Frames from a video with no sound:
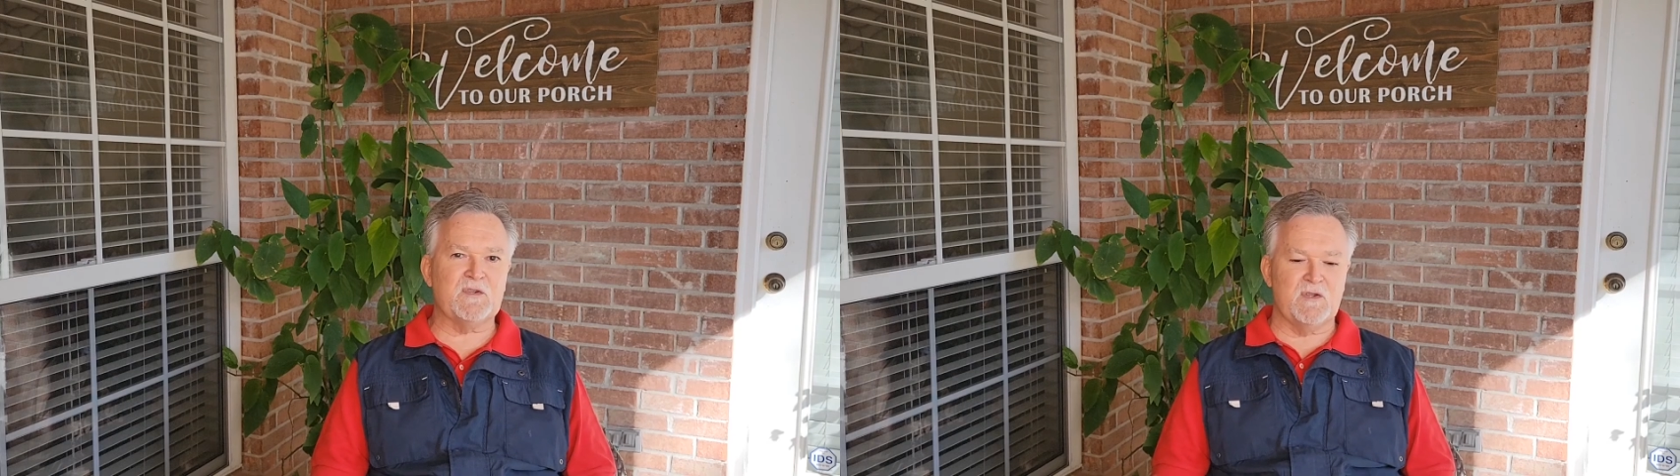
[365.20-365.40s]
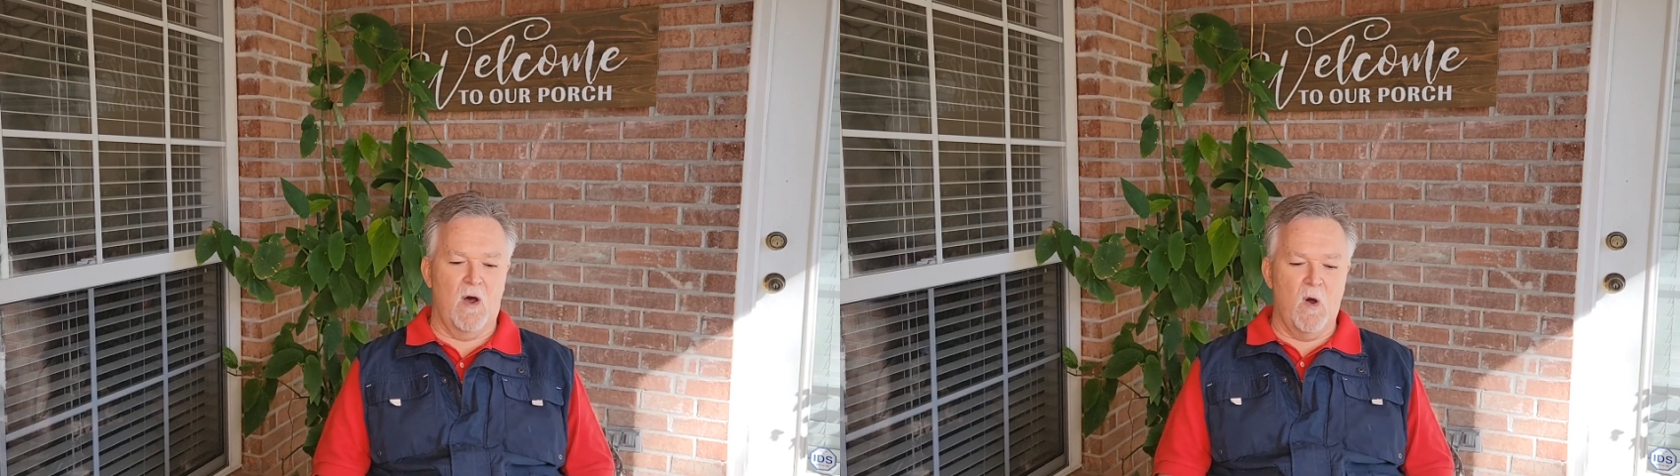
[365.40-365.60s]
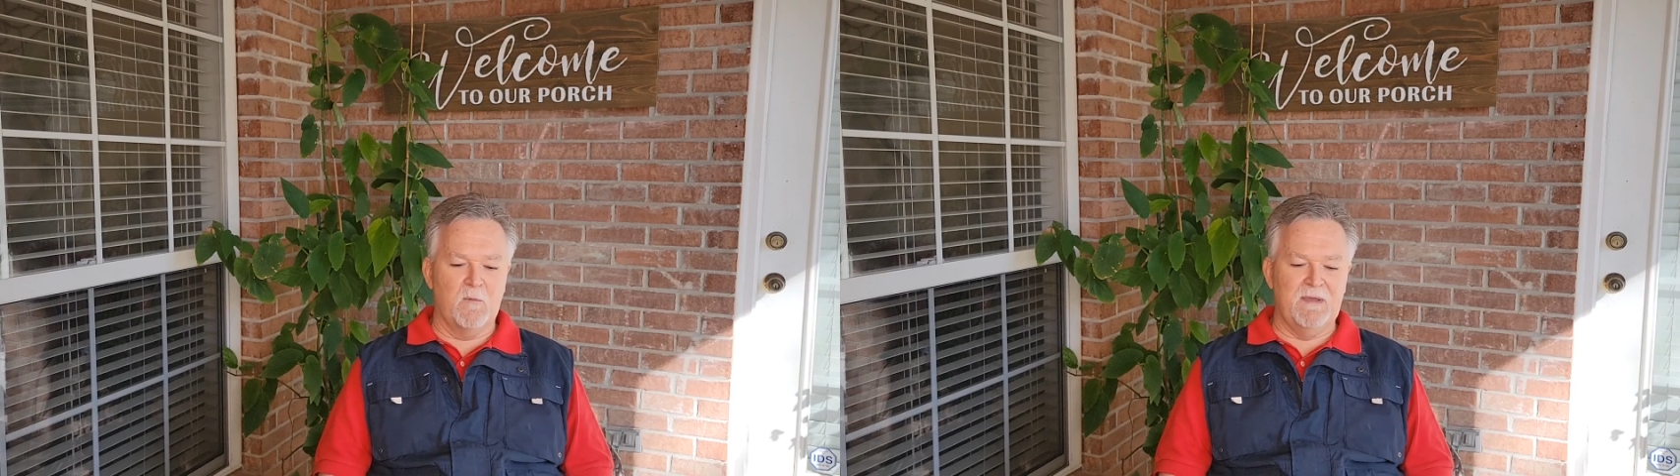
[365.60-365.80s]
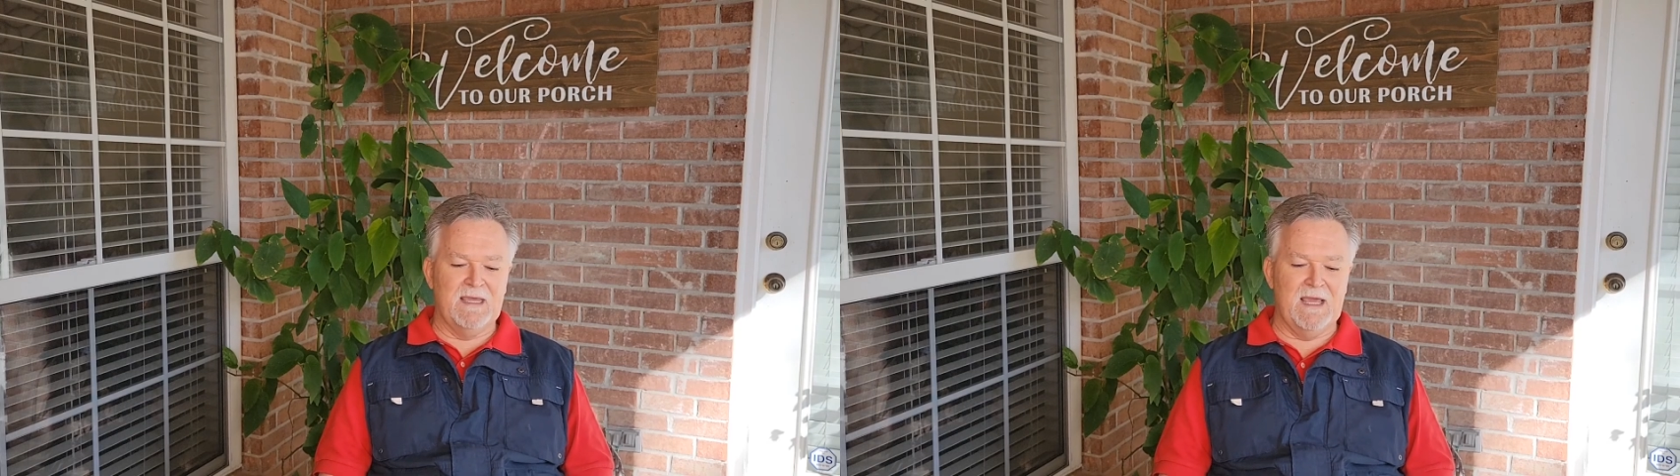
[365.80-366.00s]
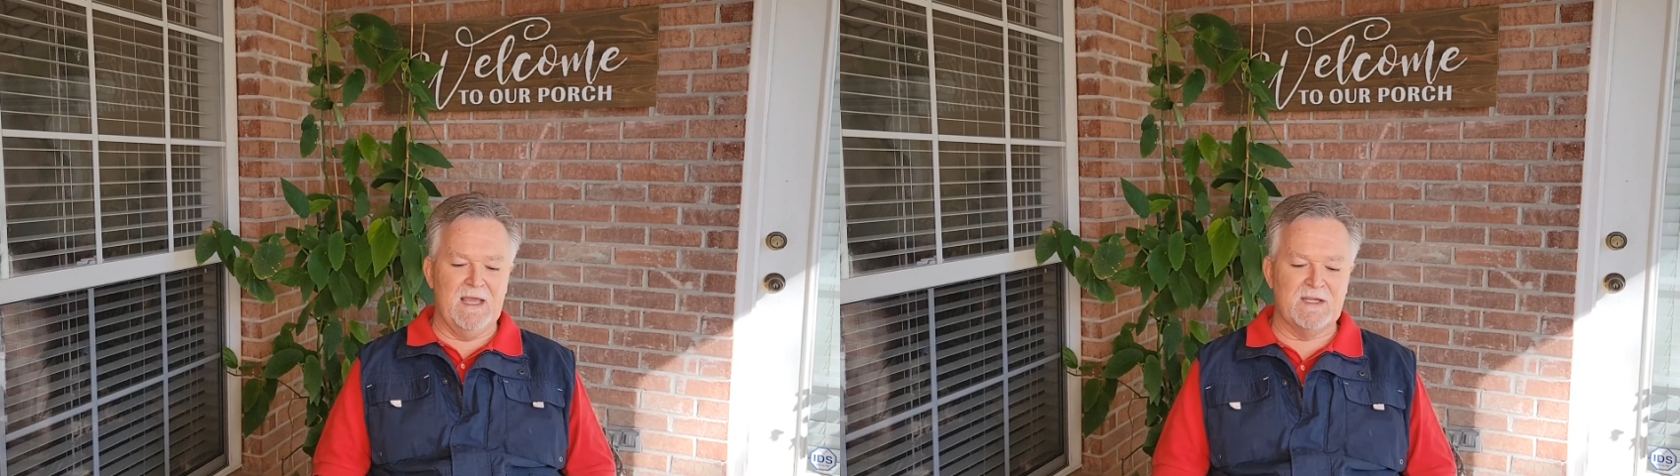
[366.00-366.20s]
song
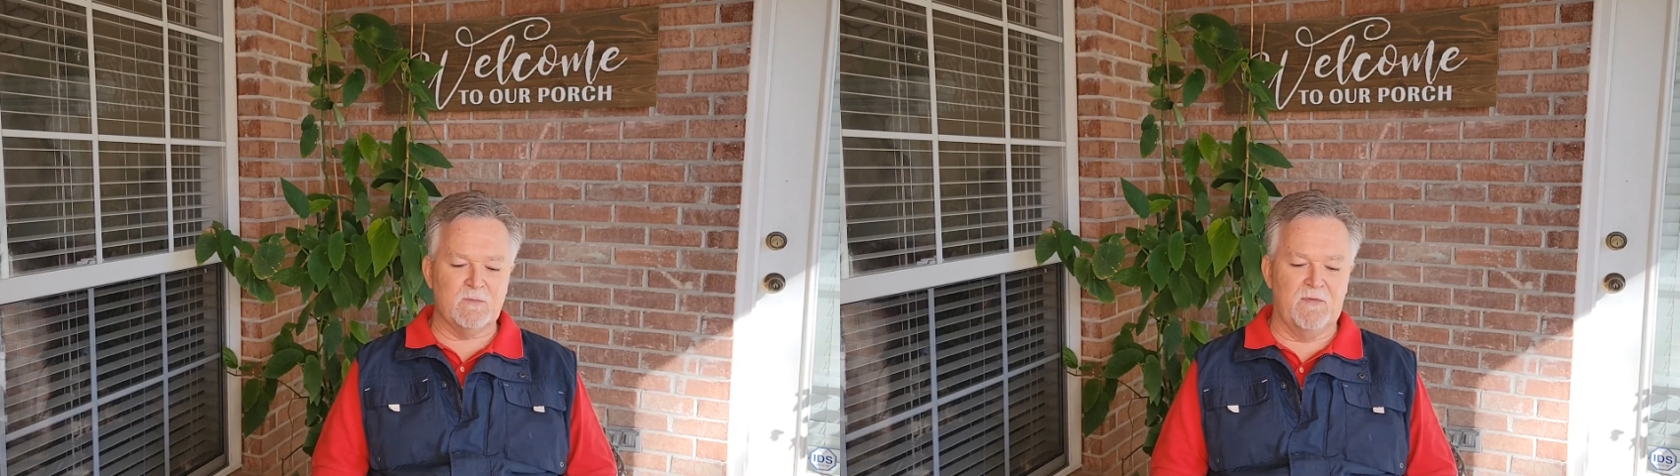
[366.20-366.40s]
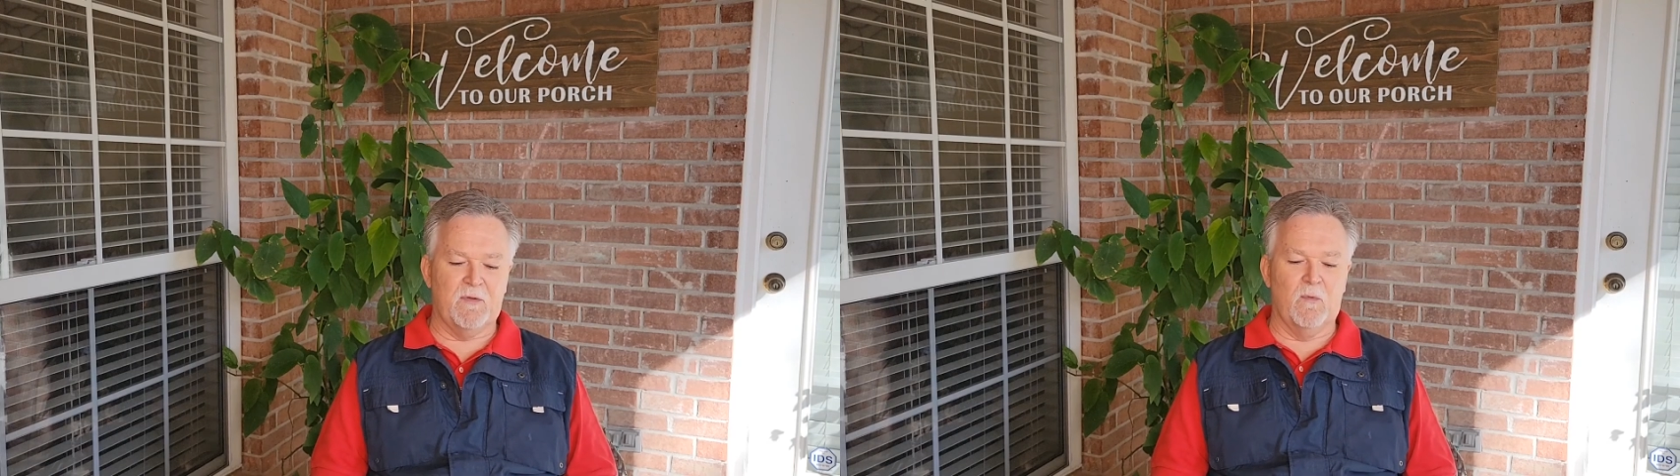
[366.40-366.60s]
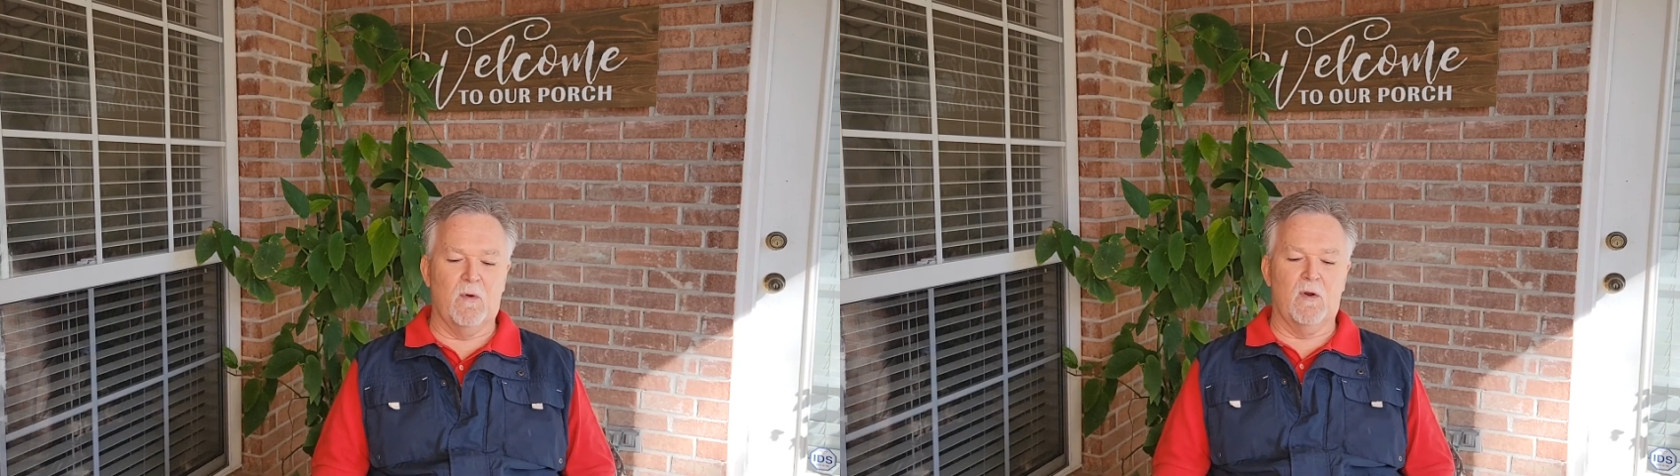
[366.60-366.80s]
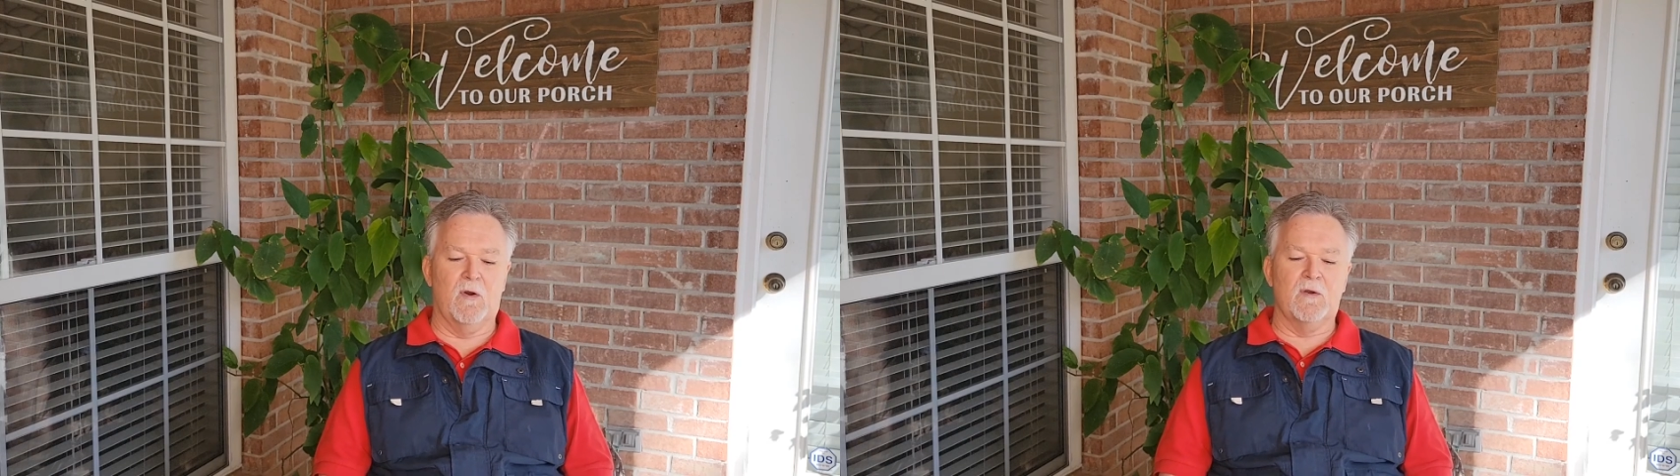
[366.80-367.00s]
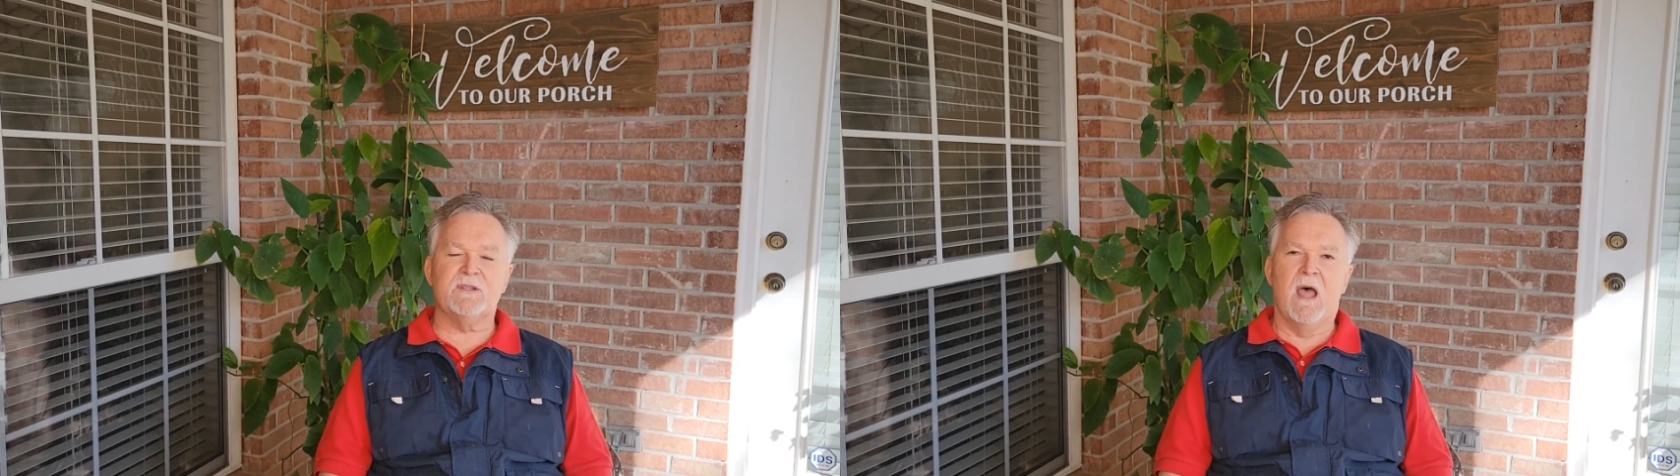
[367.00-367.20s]
begins with the
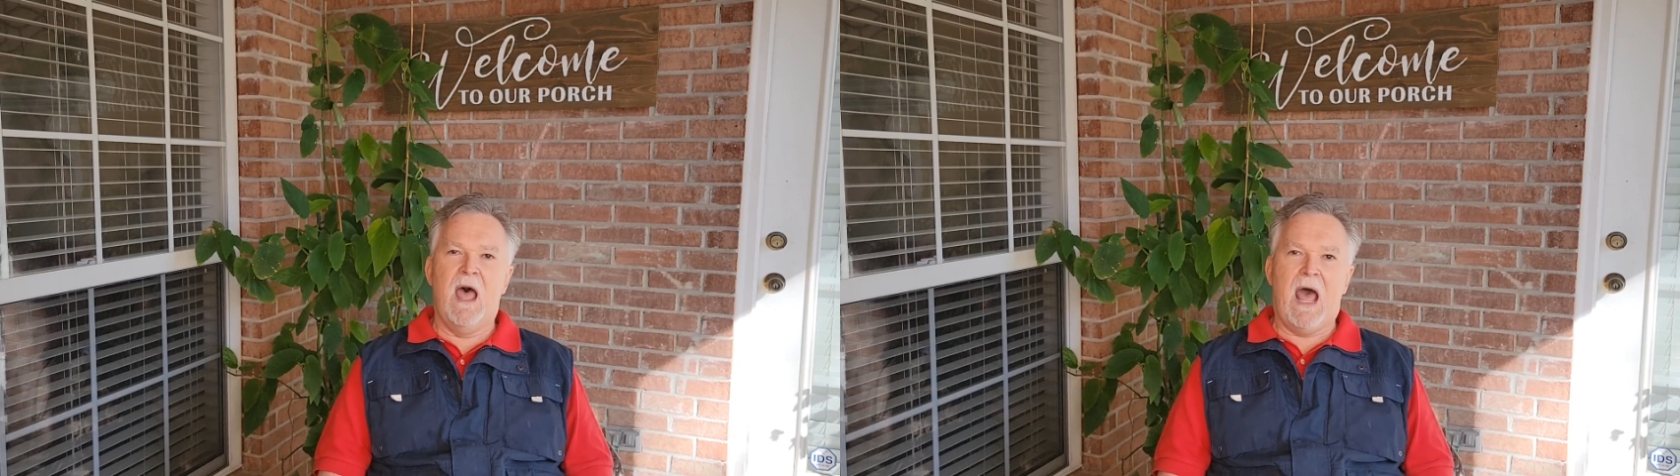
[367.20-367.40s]
words,